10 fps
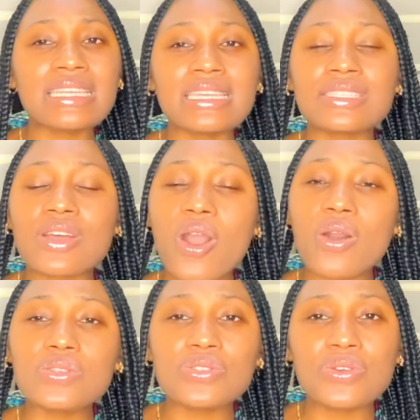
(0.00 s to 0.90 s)
It's
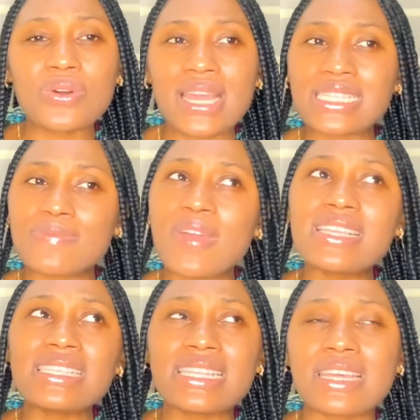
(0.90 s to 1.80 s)
also
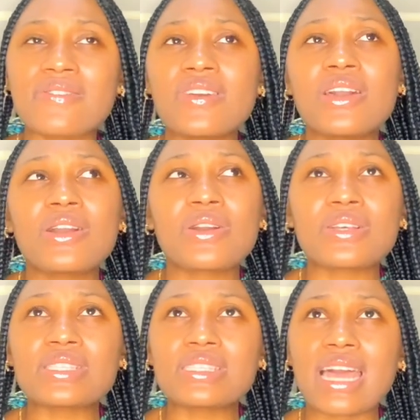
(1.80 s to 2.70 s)
expensive
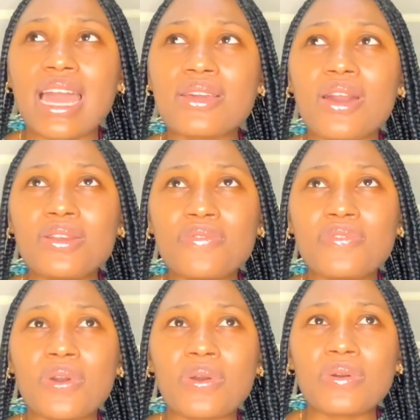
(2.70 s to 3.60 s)
because I got it
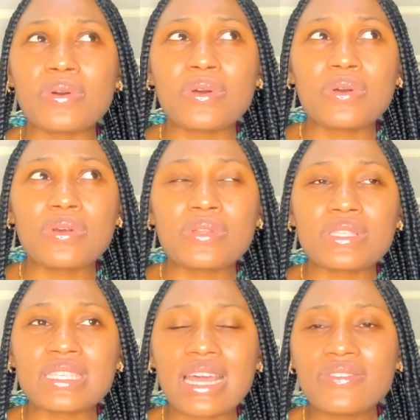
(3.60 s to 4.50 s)
for
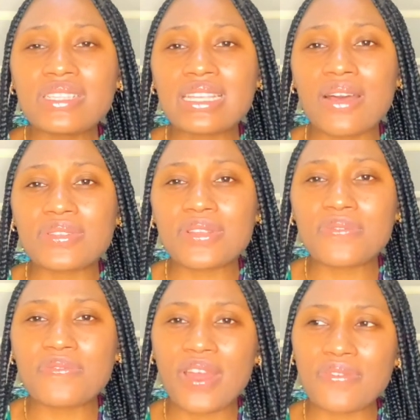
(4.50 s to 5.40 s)

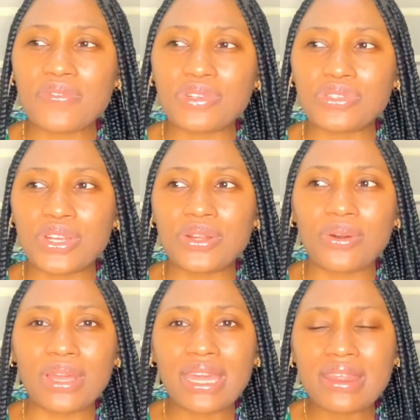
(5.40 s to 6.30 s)
7,500
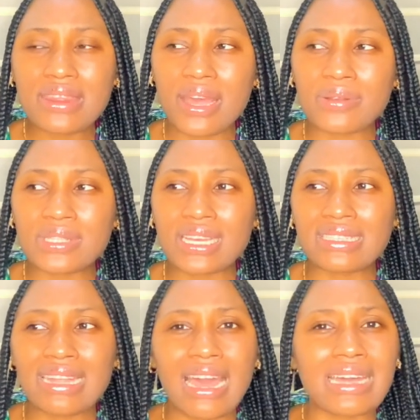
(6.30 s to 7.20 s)
or
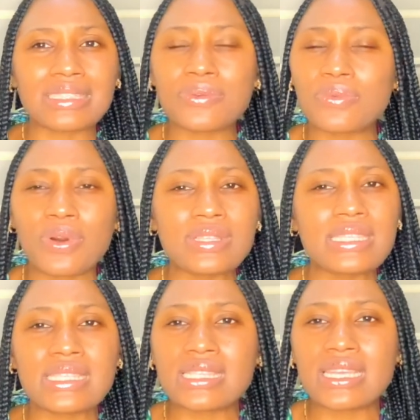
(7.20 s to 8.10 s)
8,000, and the
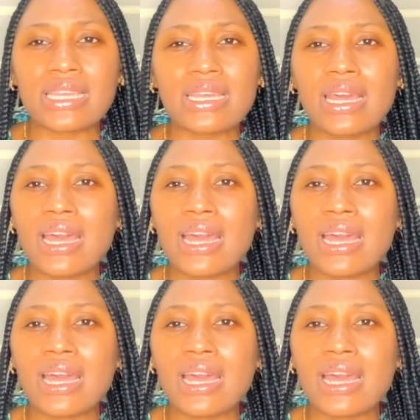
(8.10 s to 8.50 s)
quantity